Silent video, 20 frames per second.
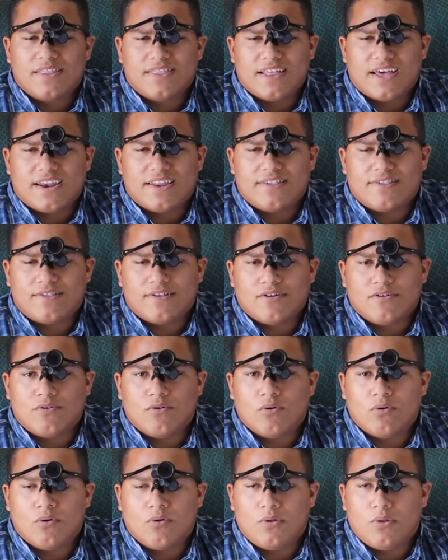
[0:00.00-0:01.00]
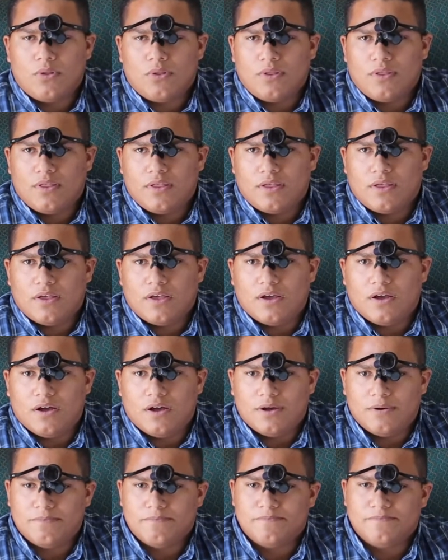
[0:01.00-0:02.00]
That is the goal.
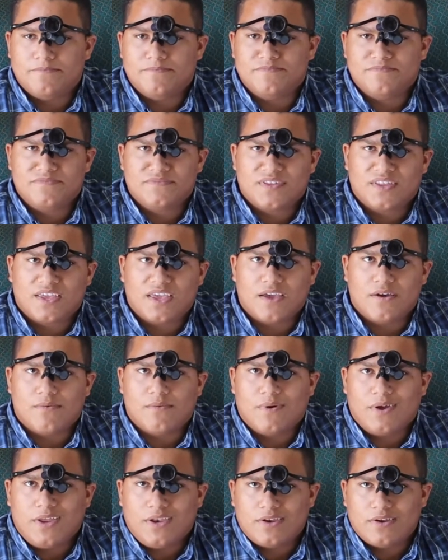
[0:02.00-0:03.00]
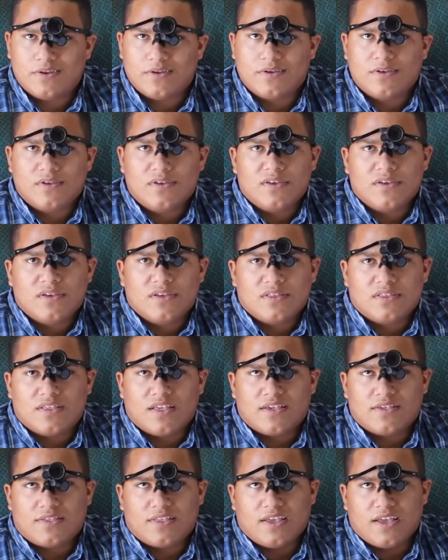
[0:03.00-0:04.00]
Um, can't wait.
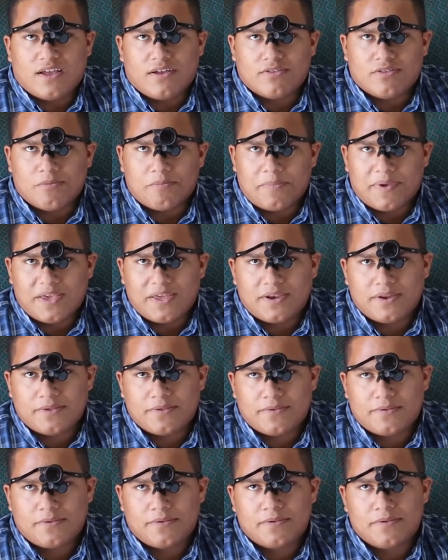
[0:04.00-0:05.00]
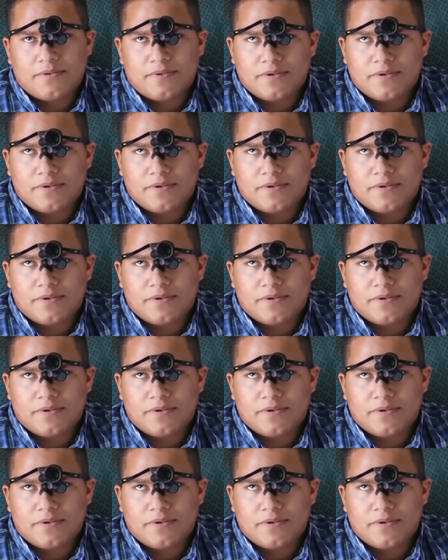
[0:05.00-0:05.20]
Testing out the betas.